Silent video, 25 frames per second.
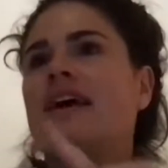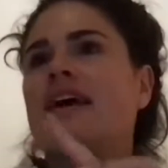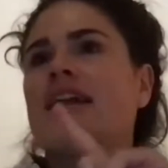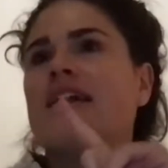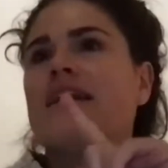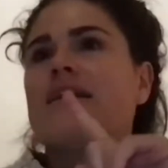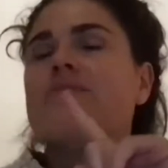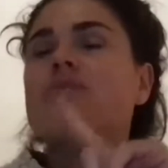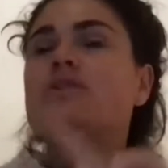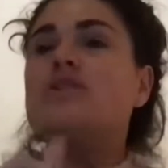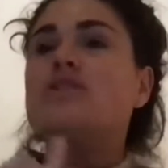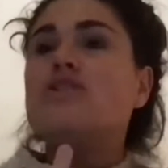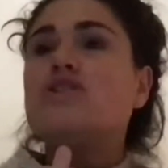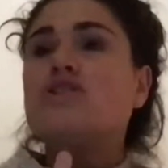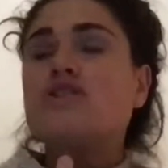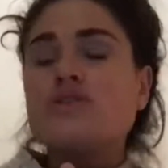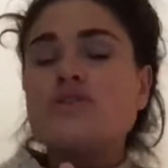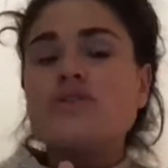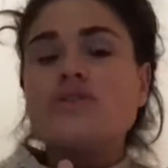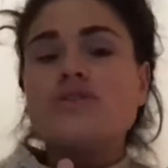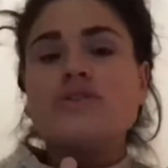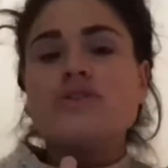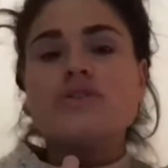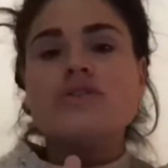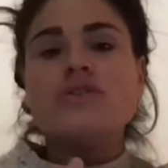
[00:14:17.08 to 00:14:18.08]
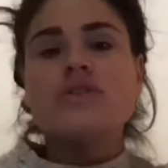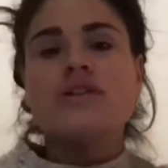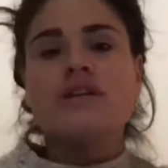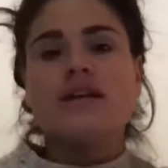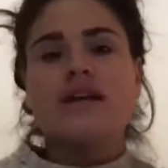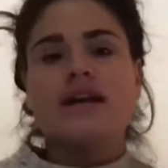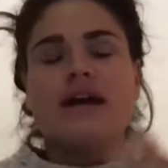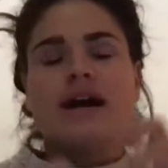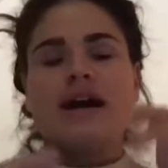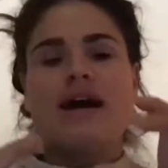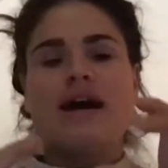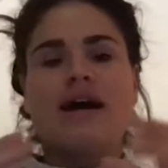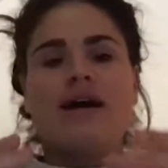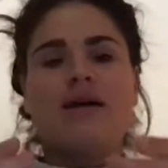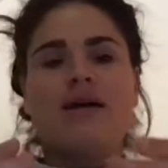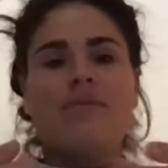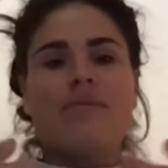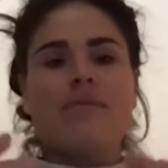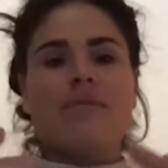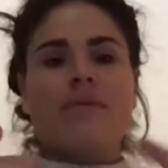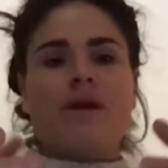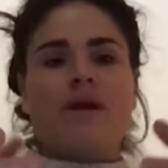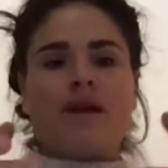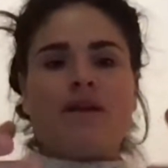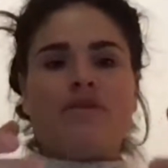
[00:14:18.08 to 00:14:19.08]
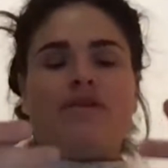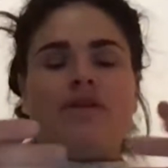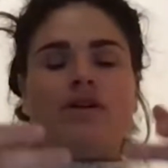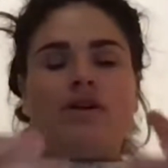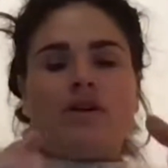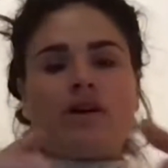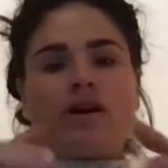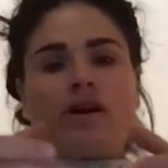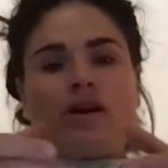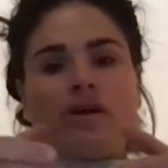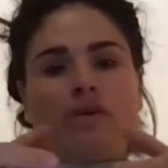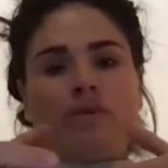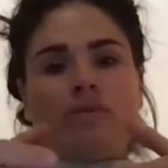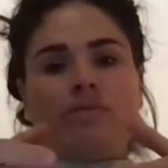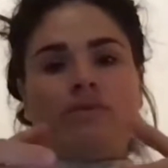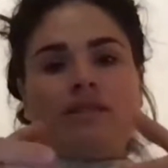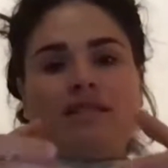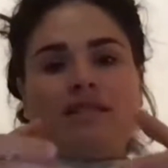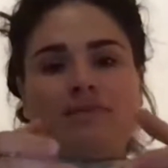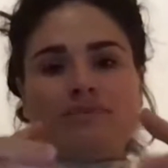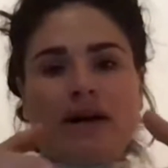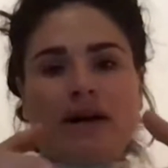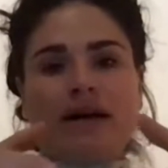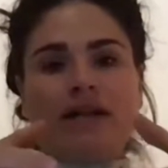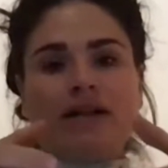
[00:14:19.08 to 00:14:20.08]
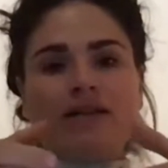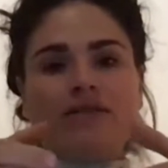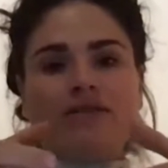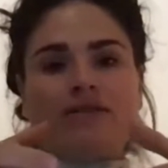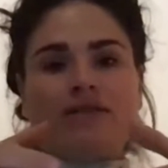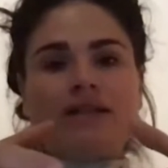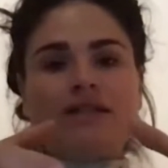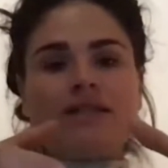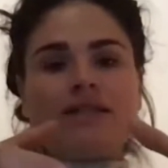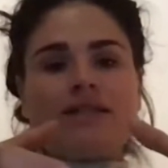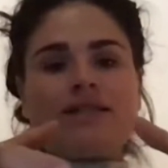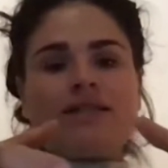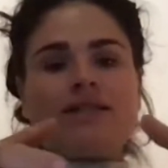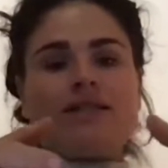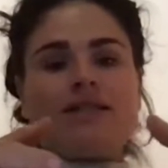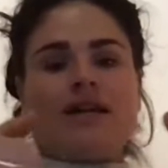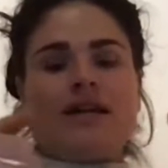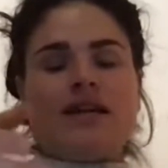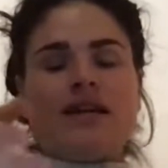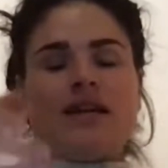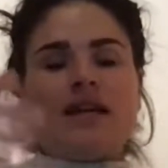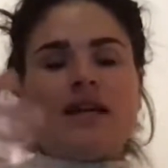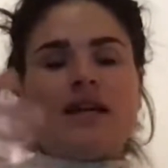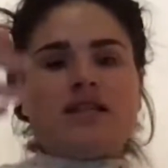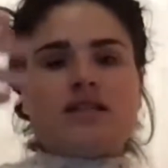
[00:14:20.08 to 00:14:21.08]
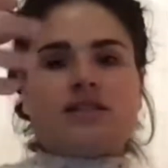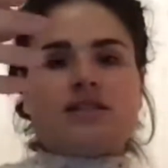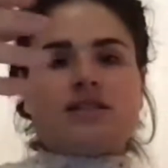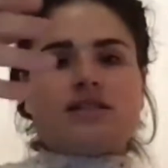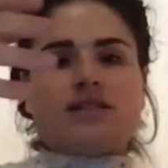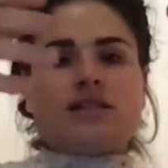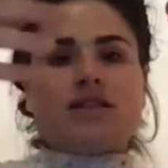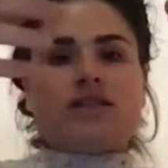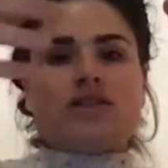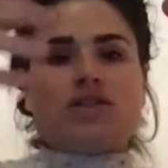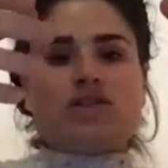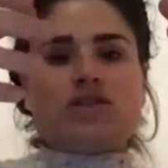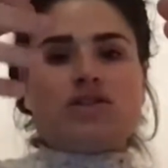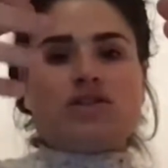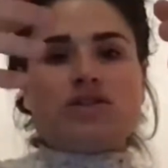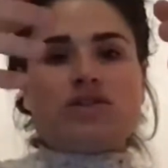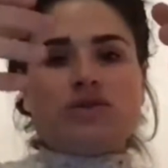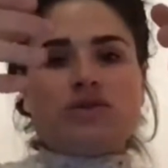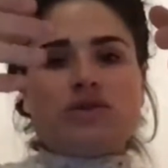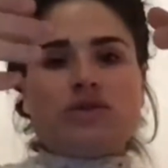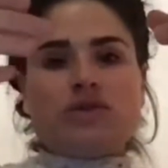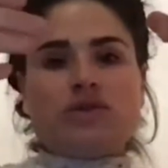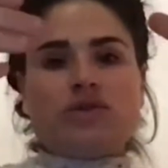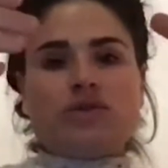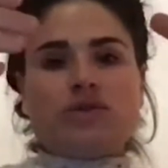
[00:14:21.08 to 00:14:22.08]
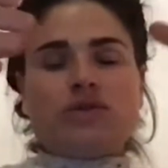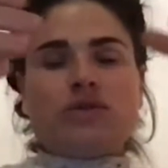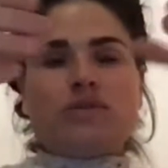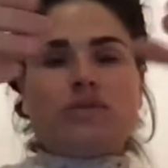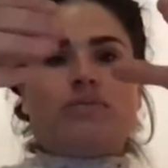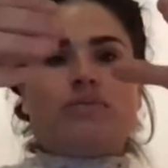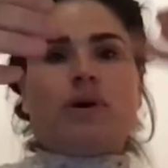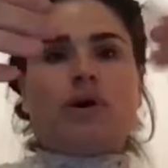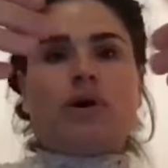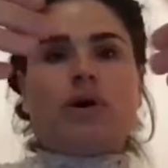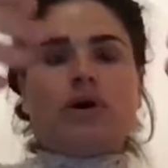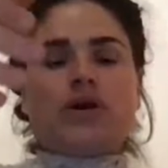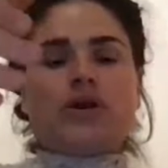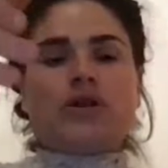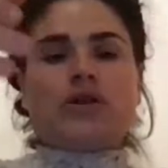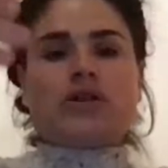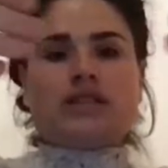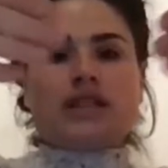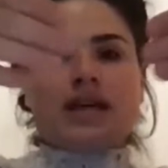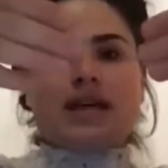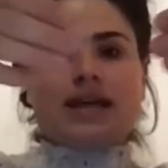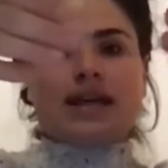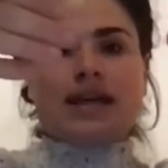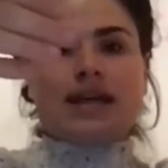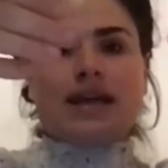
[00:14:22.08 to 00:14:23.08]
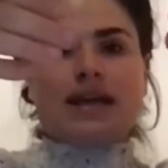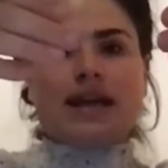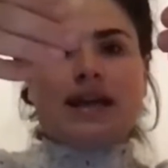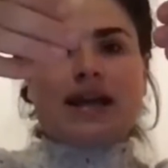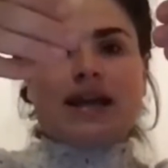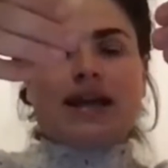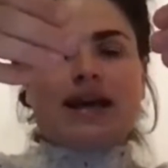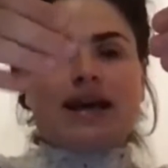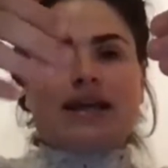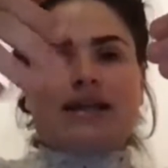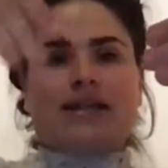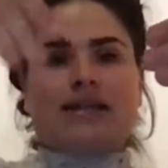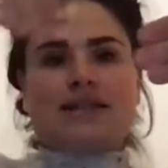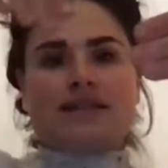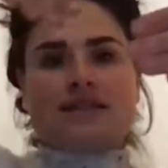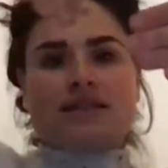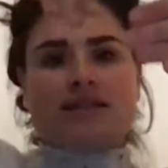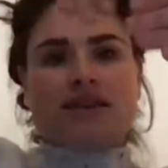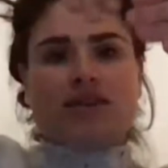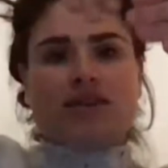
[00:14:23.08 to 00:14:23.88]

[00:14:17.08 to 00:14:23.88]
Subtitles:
Number 2, if you look at a woman's pelvis, it's 2 bones that connect like this, and